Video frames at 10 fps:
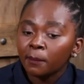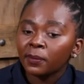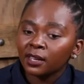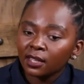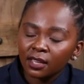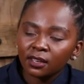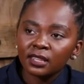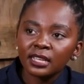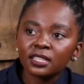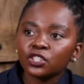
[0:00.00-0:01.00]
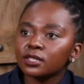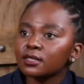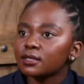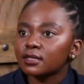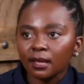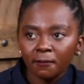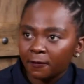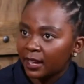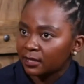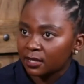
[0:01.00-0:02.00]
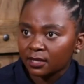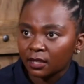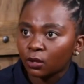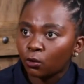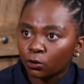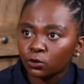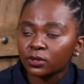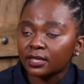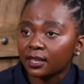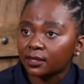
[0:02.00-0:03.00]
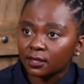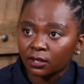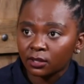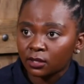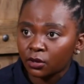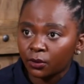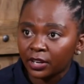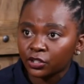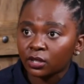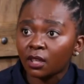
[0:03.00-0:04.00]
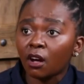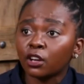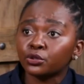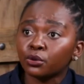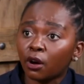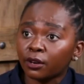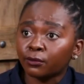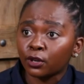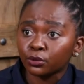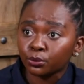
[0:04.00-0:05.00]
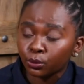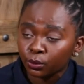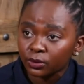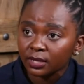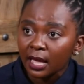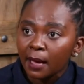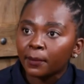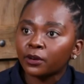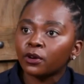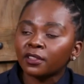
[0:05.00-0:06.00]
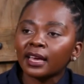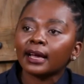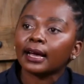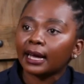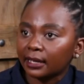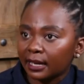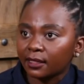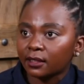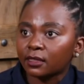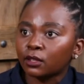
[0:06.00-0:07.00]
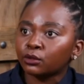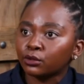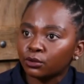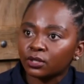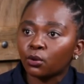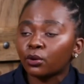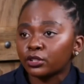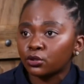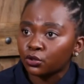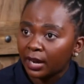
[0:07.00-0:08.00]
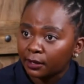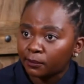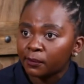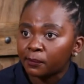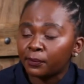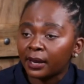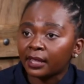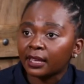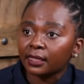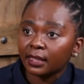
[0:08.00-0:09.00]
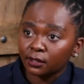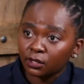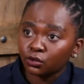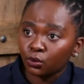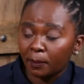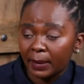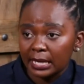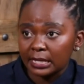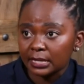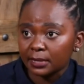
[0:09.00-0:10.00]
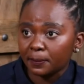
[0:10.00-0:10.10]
But again, these are just some factors that the courts will take into consideration. They aren't hard and fast rules, but rather a guideline that they'll use in order to try and bring that to a balance.